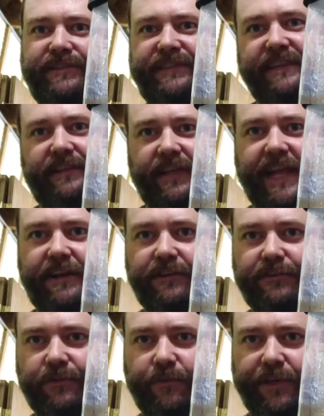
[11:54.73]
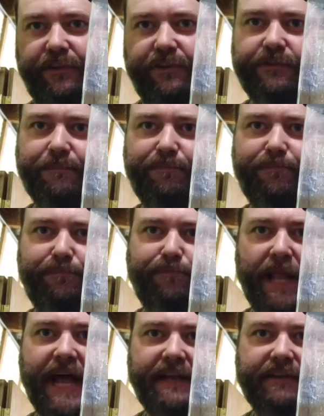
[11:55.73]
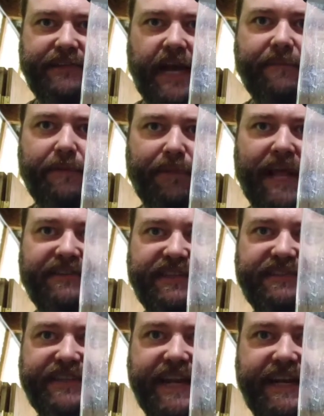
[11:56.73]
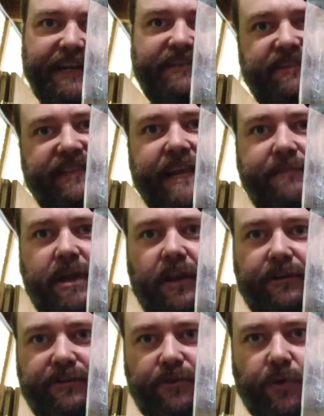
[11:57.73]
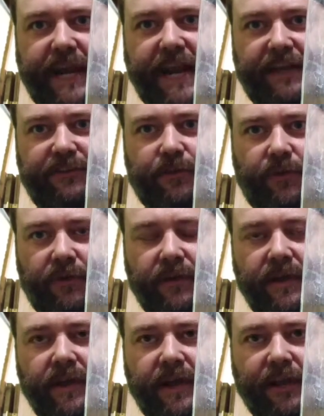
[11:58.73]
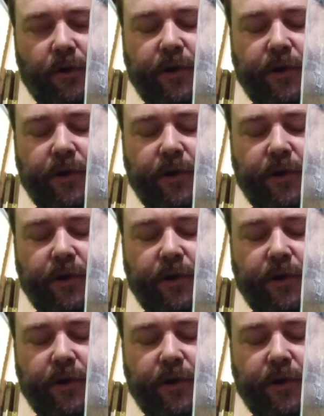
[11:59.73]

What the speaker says: to see the layers. When you use black diamond blasting sand, it's the same color as organic soil. And